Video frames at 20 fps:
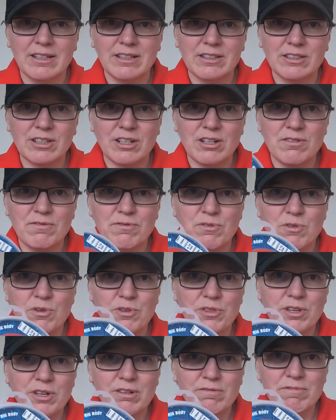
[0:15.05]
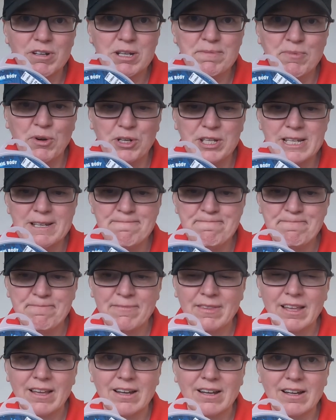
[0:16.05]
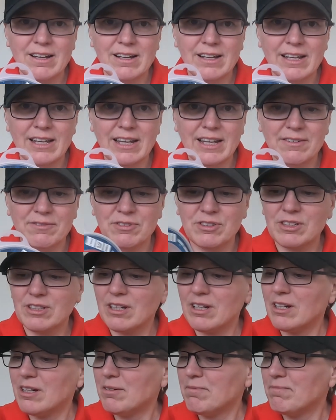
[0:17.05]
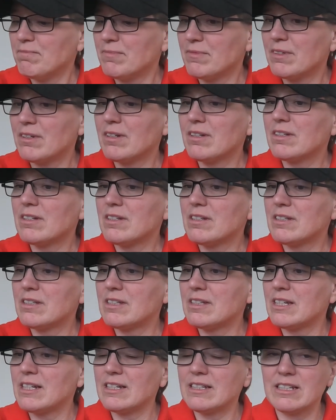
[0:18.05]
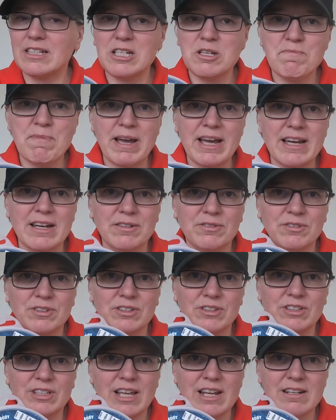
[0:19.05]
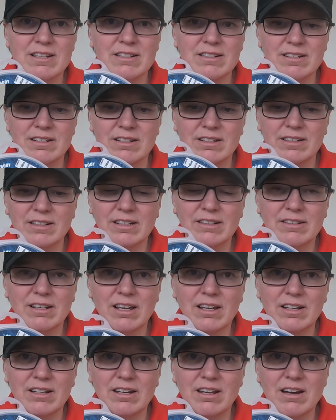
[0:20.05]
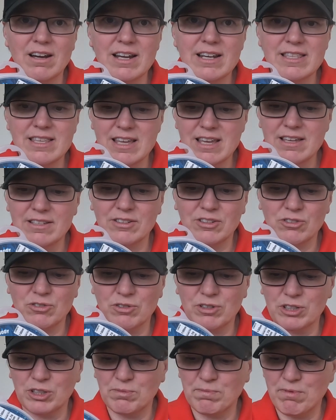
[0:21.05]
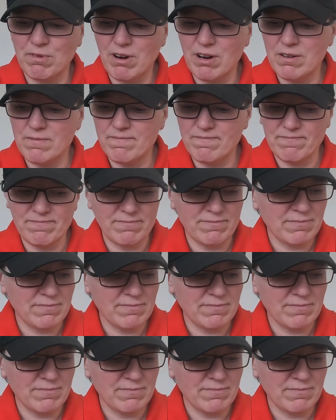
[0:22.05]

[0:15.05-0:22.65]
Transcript: So for the rig body, I have some 60-pound Xenon line there, that's Tronics Pro.